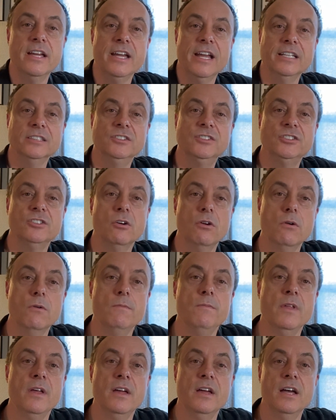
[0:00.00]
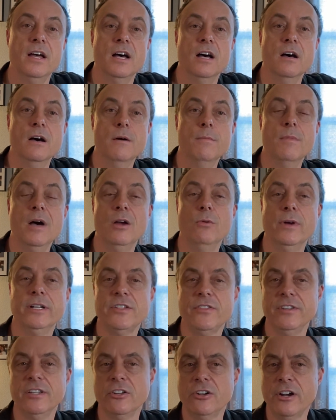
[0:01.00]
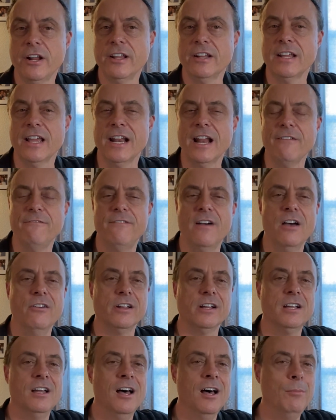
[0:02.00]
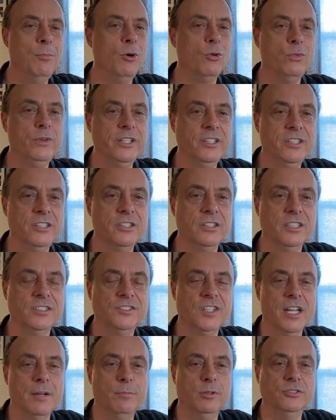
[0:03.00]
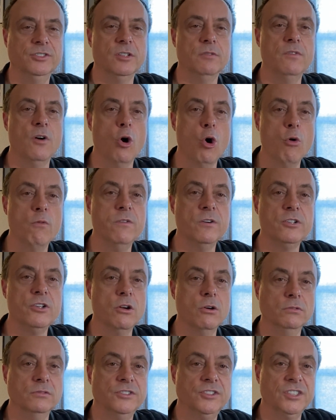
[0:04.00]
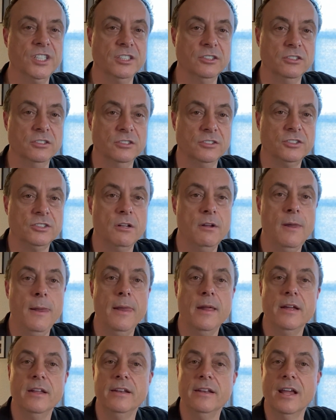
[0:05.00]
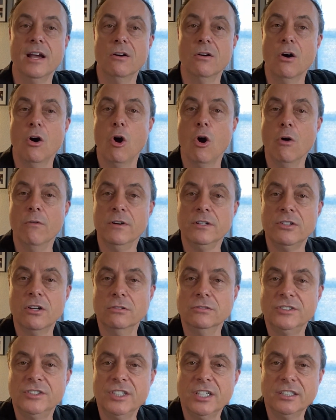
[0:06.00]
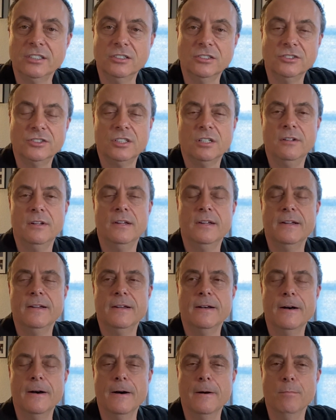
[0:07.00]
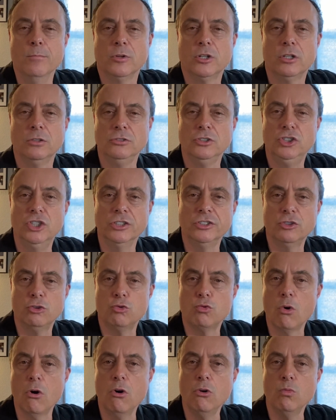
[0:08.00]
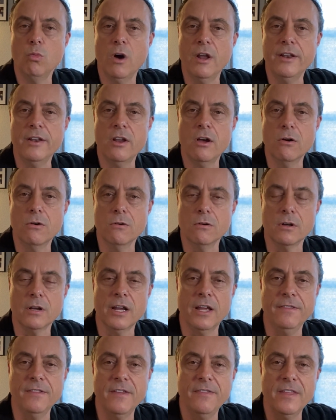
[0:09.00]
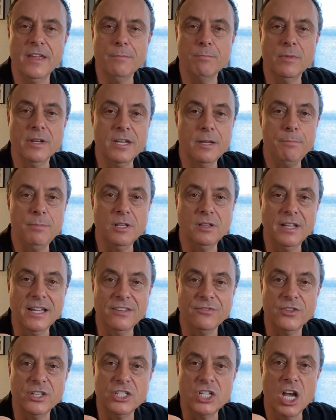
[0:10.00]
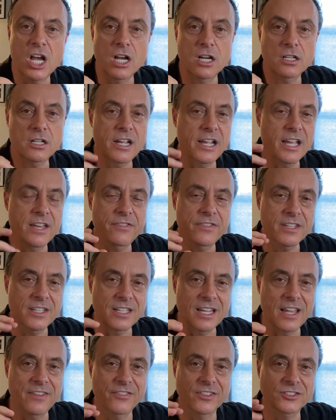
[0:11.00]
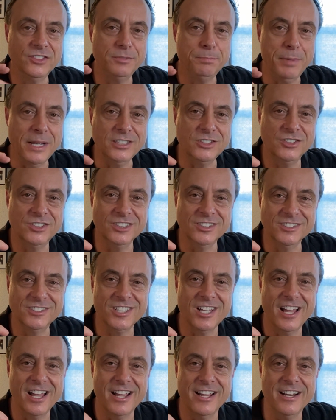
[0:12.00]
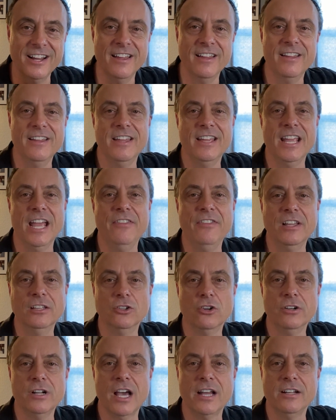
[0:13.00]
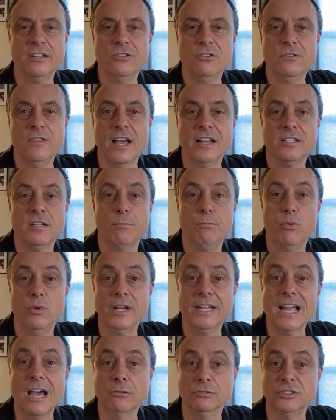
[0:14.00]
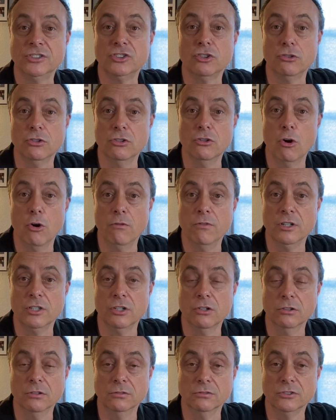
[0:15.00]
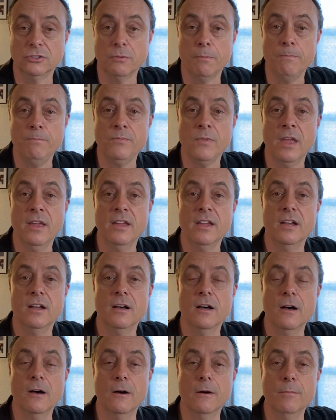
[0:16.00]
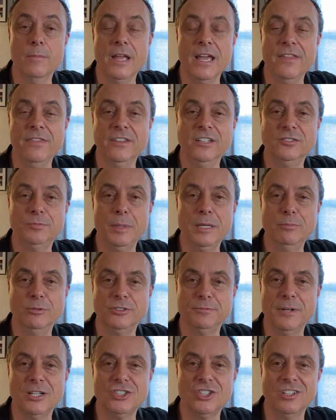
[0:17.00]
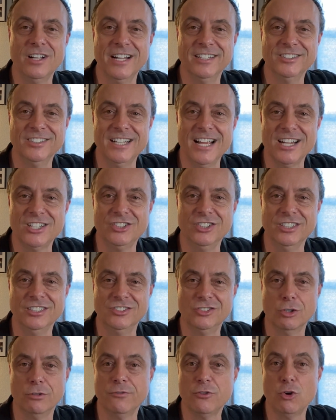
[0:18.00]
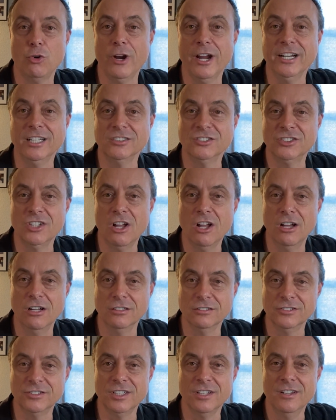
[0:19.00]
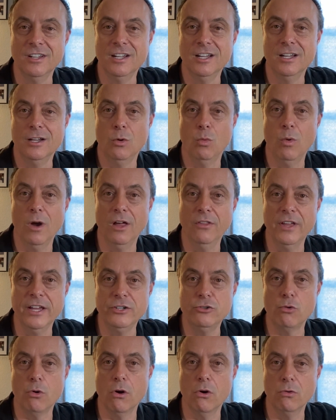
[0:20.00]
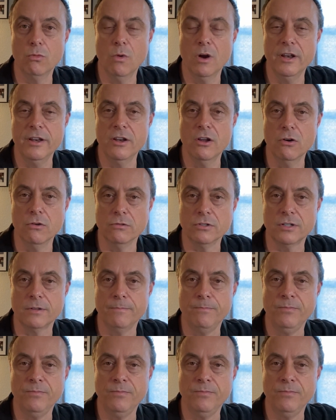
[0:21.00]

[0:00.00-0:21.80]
And so I went to the internet and I found a couple really good examples of overtone singers. Now, overtone singers just drone one note, and then they manipulate the tongue and the spaces inside, and they learn how to do that to bring out certain overtones. And these people specialize in actually sort of creating songs while they drone one note.